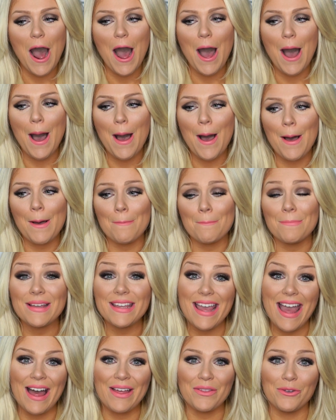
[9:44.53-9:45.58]
But
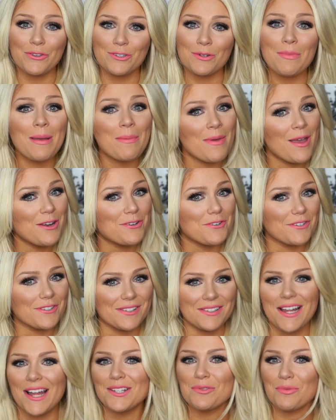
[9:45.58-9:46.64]
yeah, those are my majors,
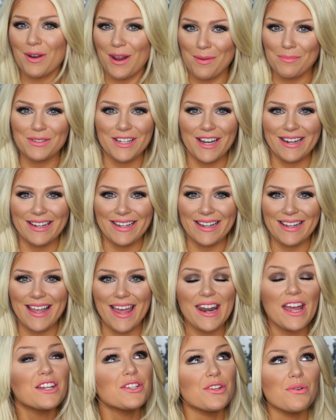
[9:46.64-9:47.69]
and that's what I'm studying.
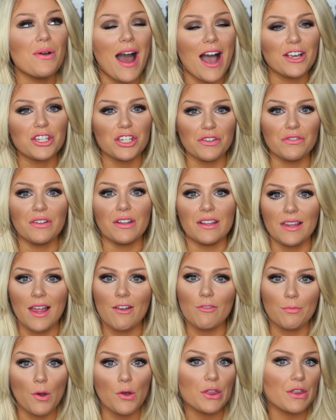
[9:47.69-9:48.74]
And I do actually really
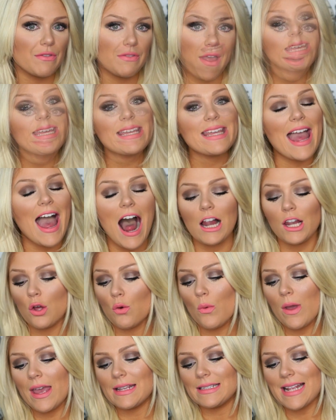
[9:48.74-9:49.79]
love both of them. Molly
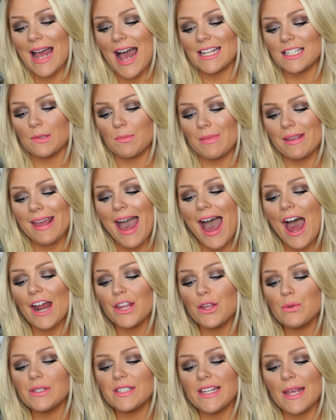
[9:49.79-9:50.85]
Calloway's asked me, how
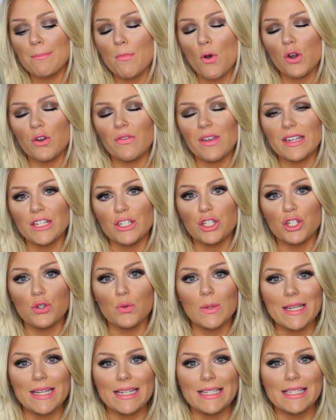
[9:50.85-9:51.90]
do you stay motivated
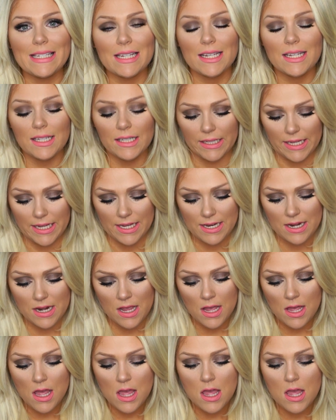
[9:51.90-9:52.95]
to eat clean?